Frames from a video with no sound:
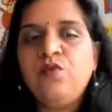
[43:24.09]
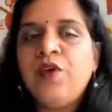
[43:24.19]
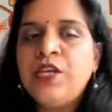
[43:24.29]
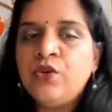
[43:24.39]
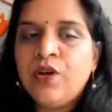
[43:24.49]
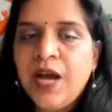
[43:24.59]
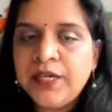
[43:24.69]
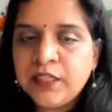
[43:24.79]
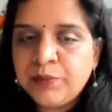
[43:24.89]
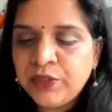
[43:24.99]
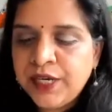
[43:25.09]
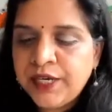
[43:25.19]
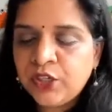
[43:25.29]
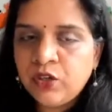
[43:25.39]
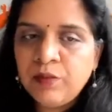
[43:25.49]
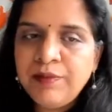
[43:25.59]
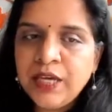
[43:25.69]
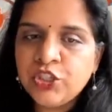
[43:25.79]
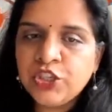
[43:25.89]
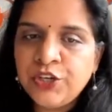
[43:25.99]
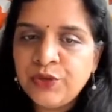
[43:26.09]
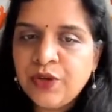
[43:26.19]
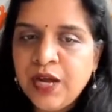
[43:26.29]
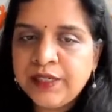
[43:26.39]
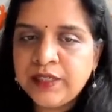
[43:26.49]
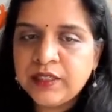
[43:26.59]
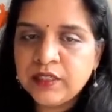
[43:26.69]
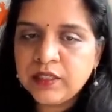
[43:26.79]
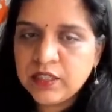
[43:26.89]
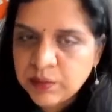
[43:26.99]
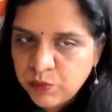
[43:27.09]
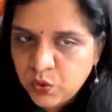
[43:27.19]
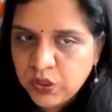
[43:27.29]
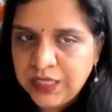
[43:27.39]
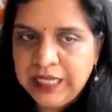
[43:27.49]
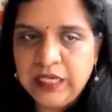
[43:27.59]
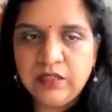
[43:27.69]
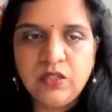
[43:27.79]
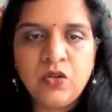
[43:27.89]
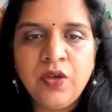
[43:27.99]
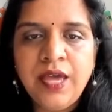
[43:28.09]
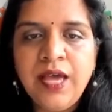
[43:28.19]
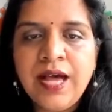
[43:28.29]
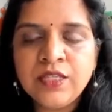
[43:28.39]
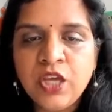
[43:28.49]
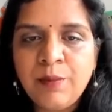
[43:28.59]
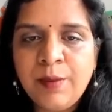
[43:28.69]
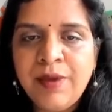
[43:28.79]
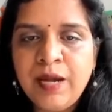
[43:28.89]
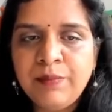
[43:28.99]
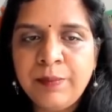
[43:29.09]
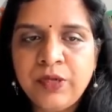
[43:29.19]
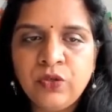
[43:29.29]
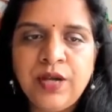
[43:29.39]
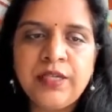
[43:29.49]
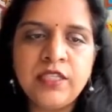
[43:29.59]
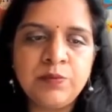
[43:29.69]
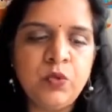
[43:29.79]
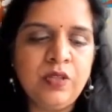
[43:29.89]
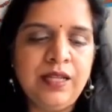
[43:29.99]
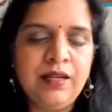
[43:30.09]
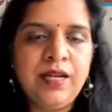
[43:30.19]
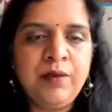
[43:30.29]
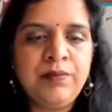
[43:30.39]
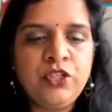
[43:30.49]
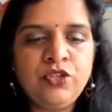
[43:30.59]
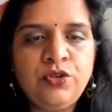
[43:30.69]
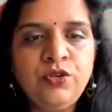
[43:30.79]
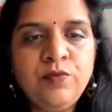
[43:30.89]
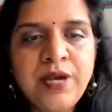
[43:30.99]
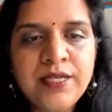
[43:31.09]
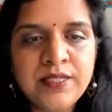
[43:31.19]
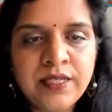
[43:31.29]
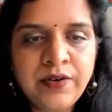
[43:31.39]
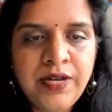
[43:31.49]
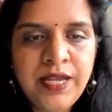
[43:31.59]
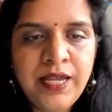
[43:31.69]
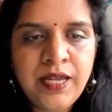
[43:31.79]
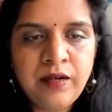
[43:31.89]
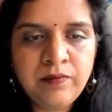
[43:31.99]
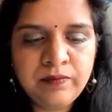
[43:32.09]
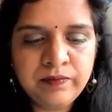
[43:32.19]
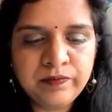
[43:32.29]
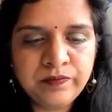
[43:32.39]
When you cut a potato, make sure you cut it smoothly. Okay, ask your mama and papa to cut it smoothly. Let me show you my screen.